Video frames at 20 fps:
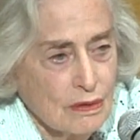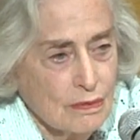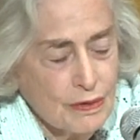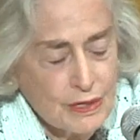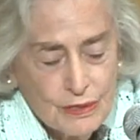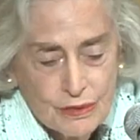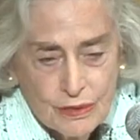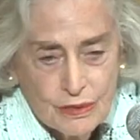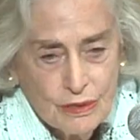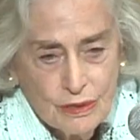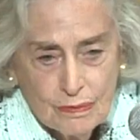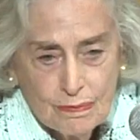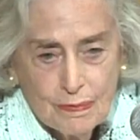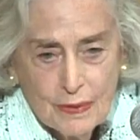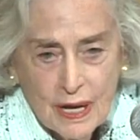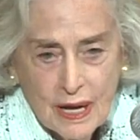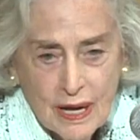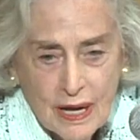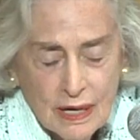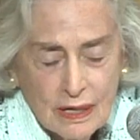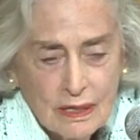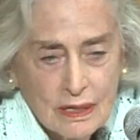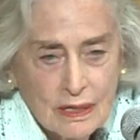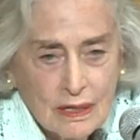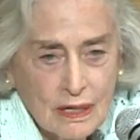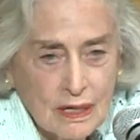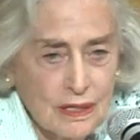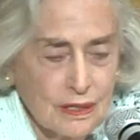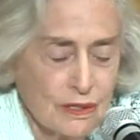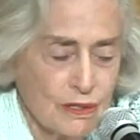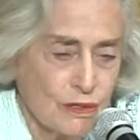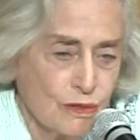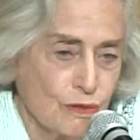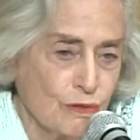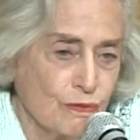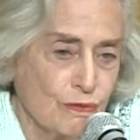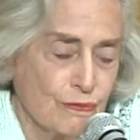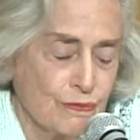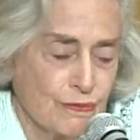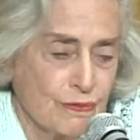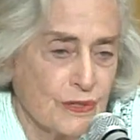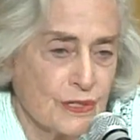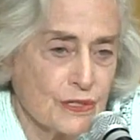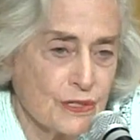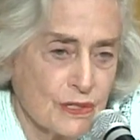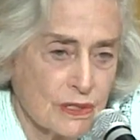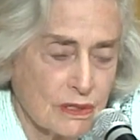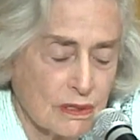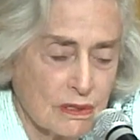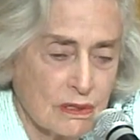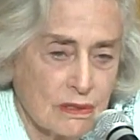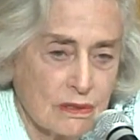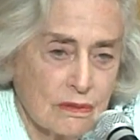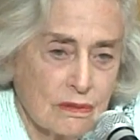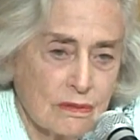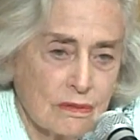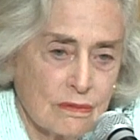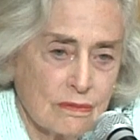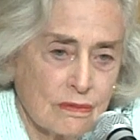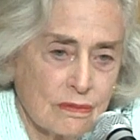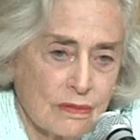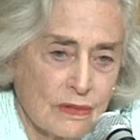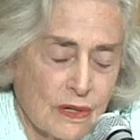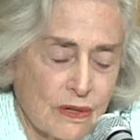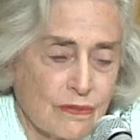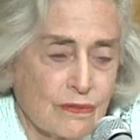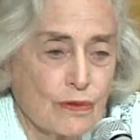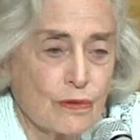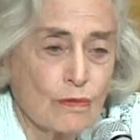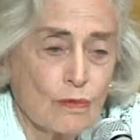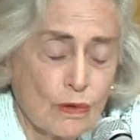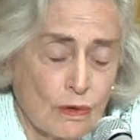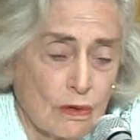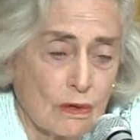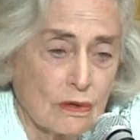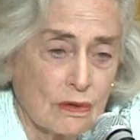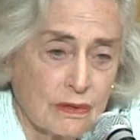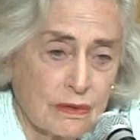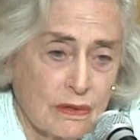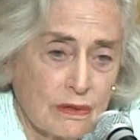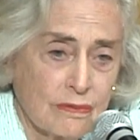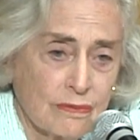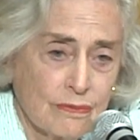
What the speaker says: We took back a new vision of the world,